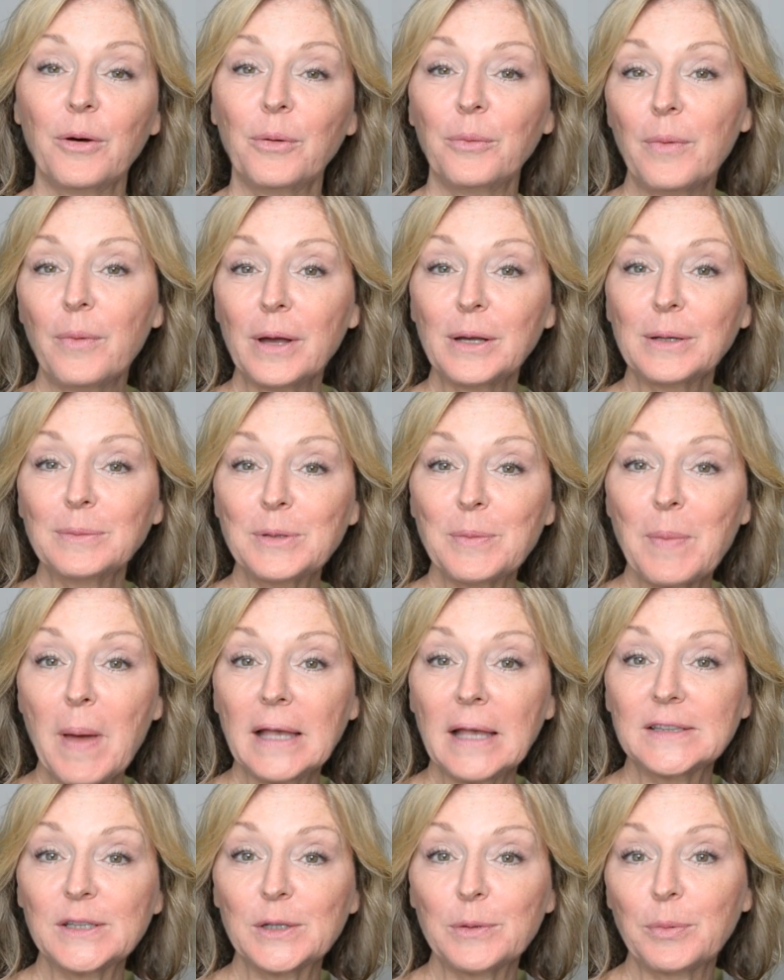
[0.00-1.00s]
Welcome to
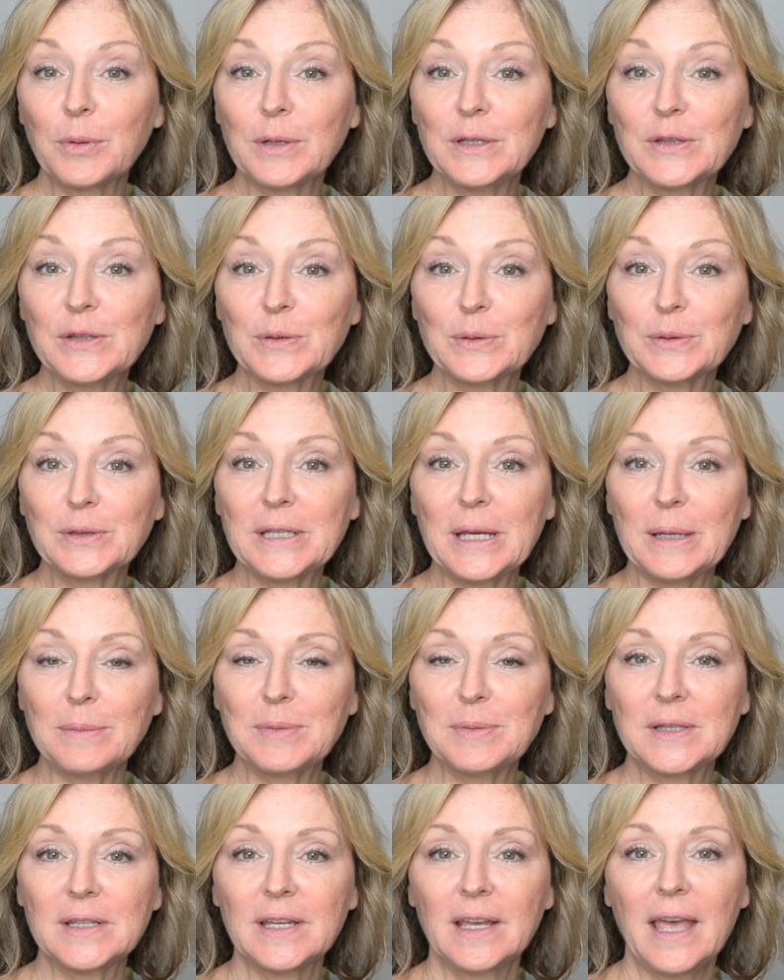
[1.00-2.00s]
Positive Preschool
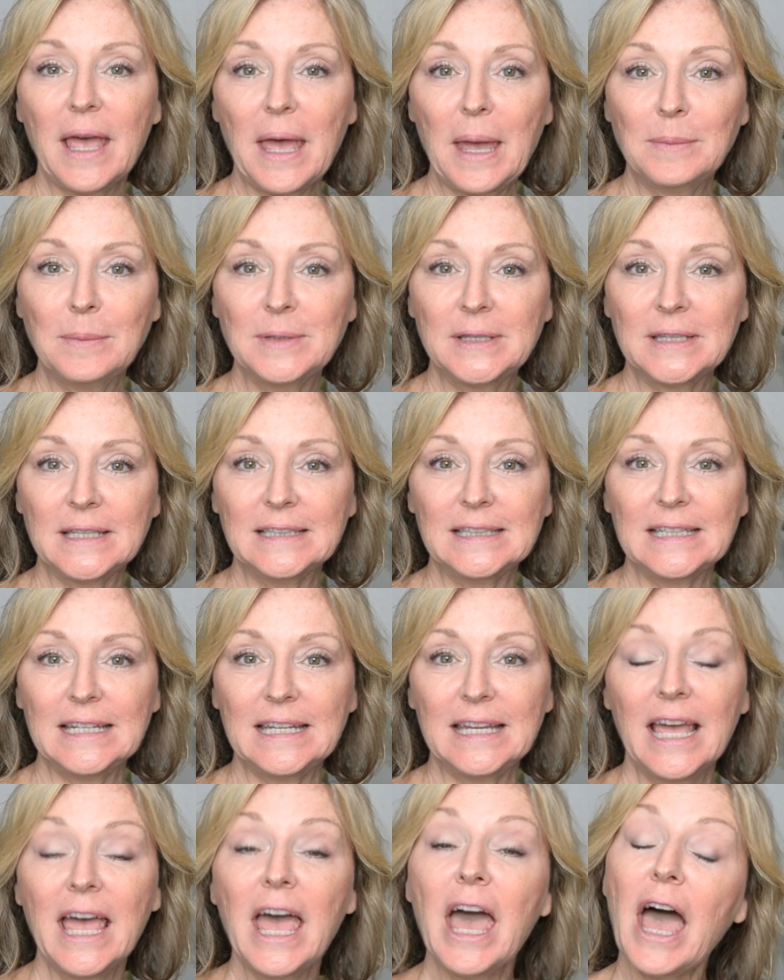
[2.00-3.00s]
Tips. I'm
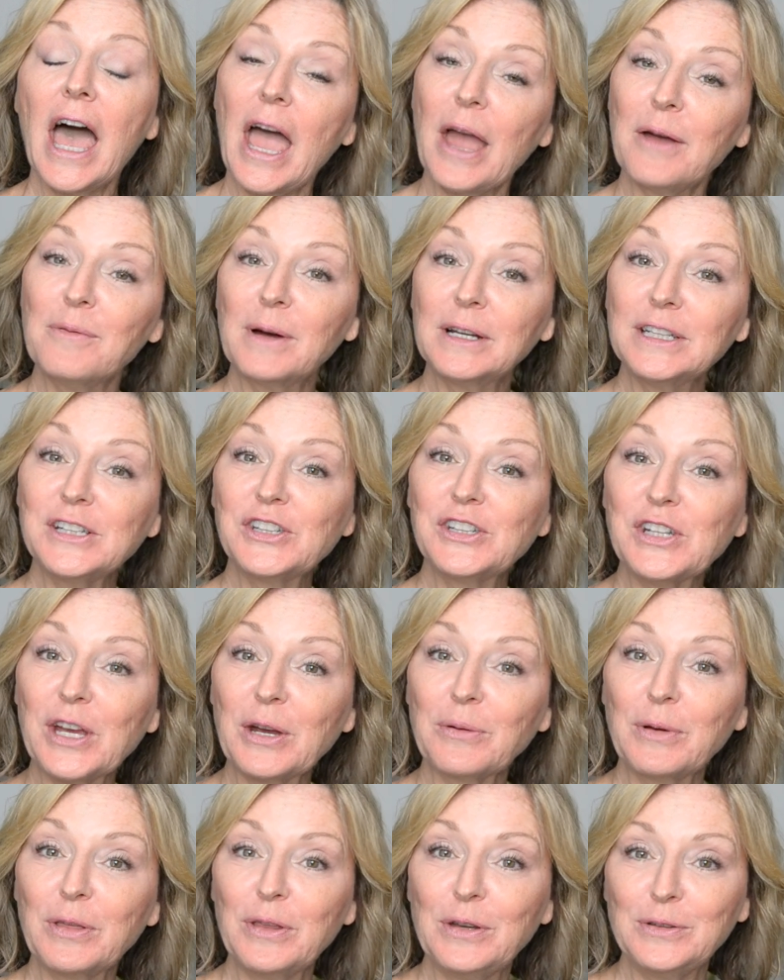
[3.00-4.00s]
Cindy. I want to share
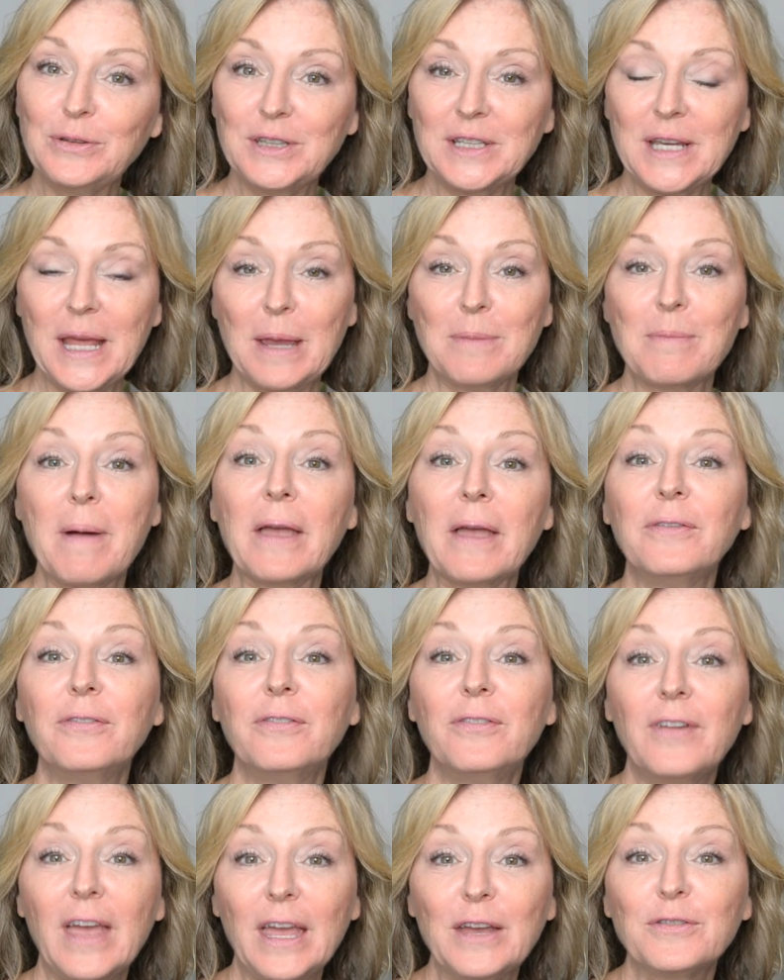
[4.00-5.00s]
with you today my
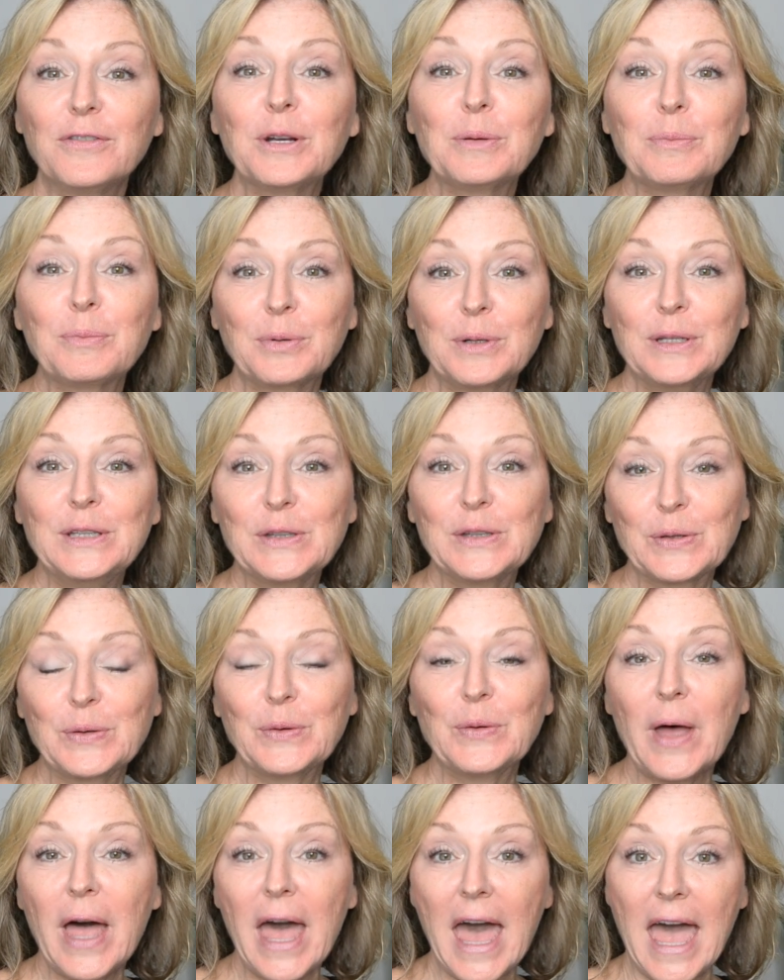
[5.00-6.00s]
favorite
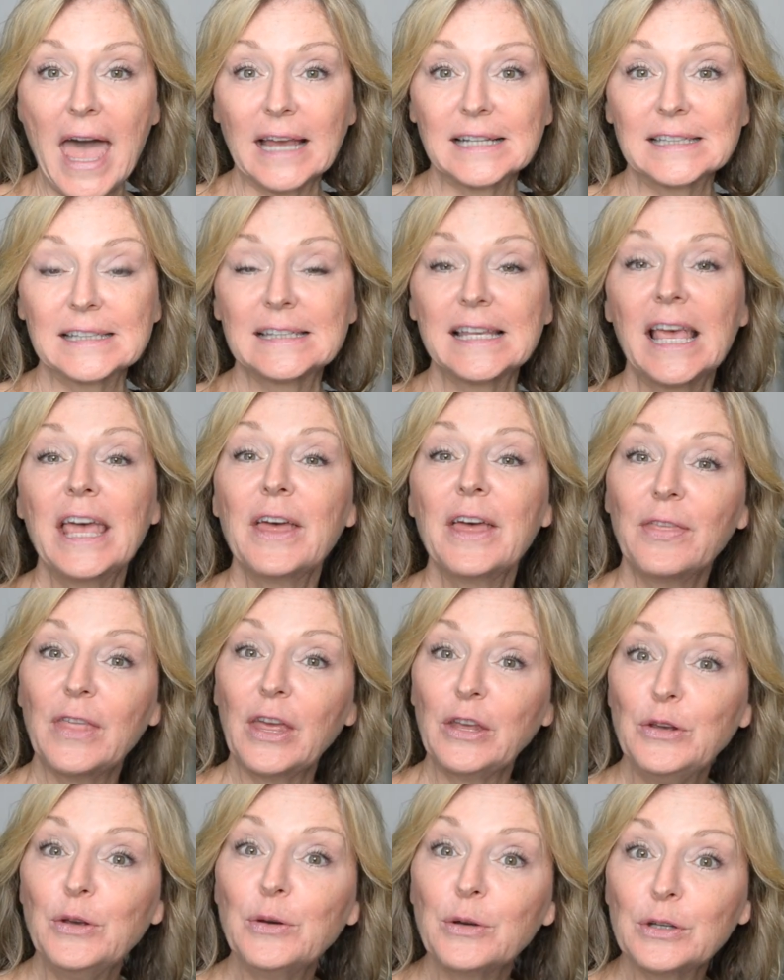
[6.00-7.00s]
preschool hacks
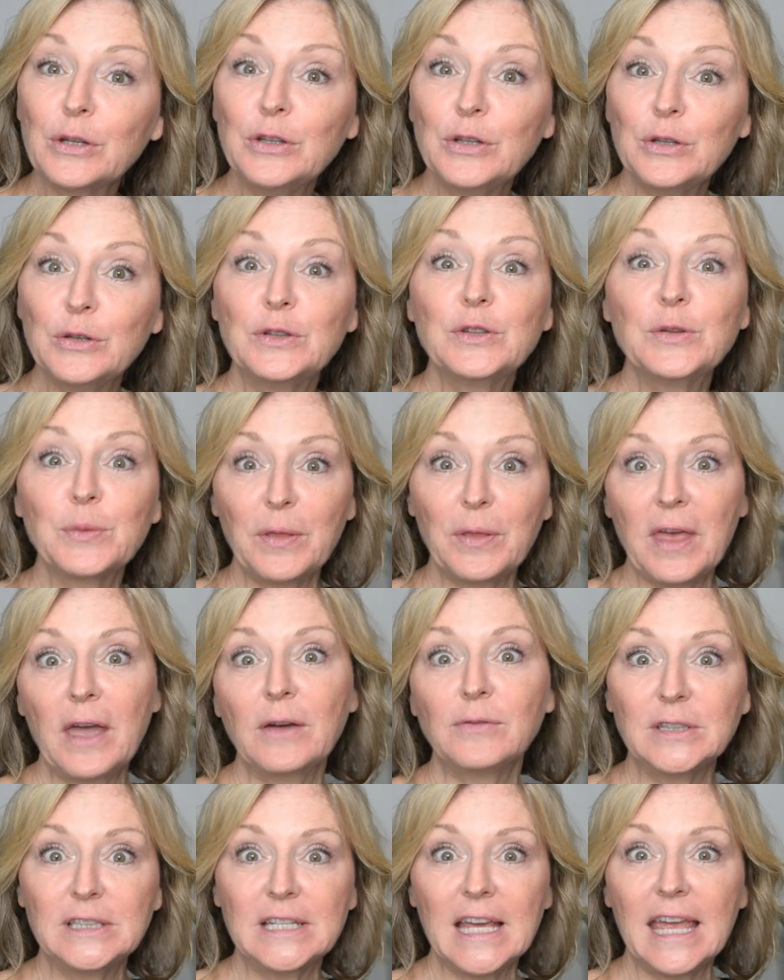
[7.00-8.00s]
that you can use with
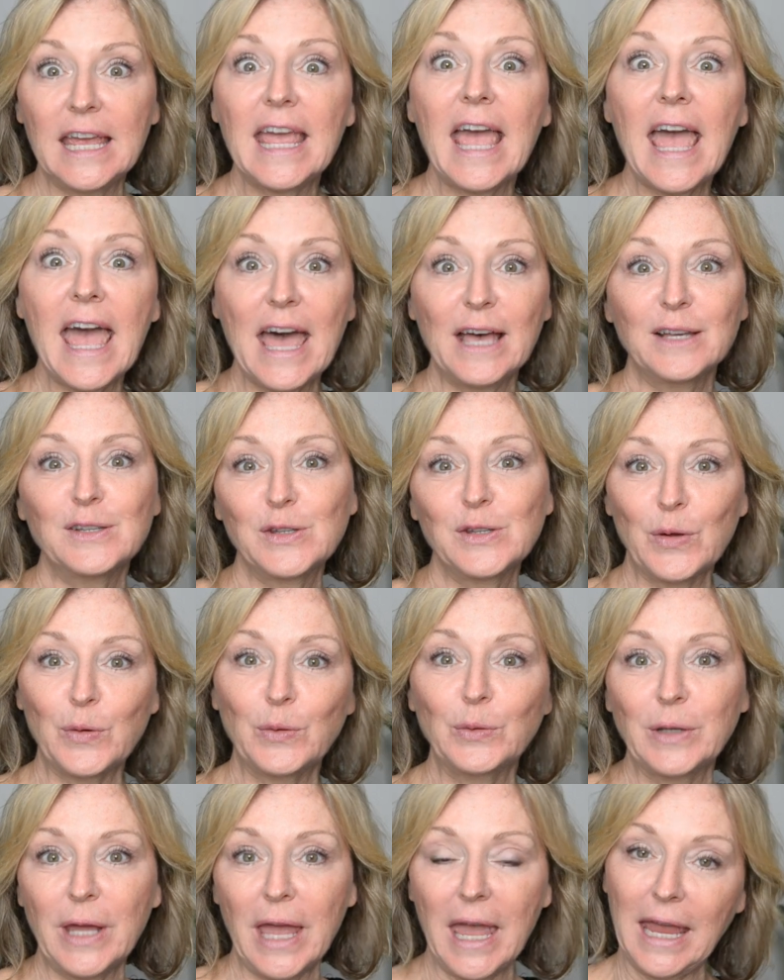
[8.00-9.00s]
everyday
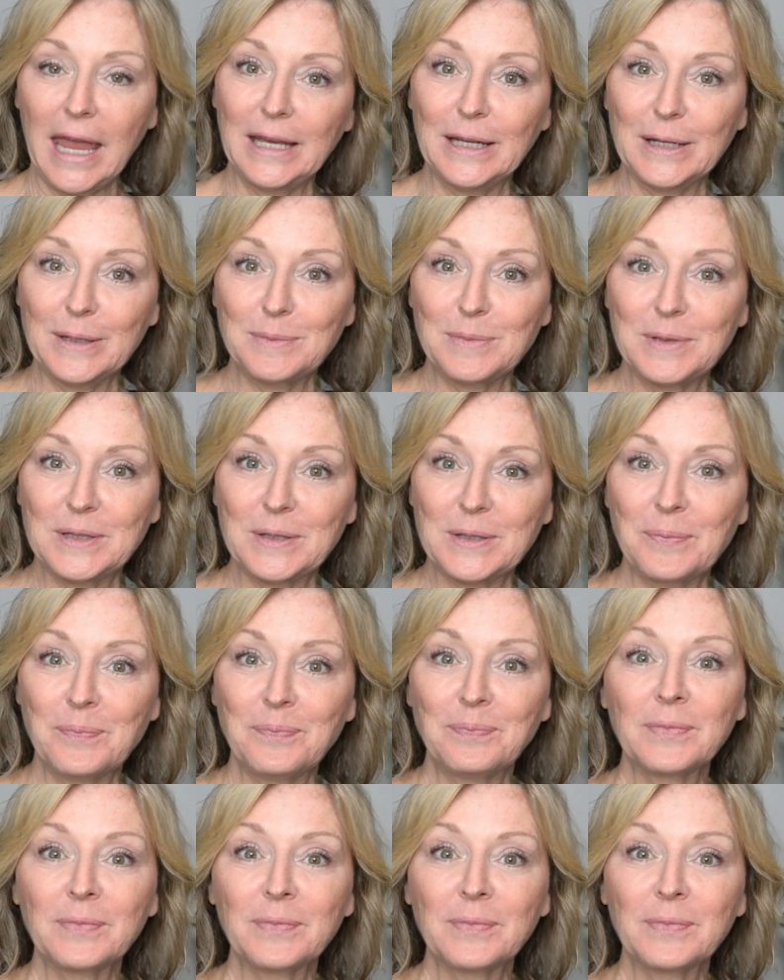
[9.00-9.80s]
household items.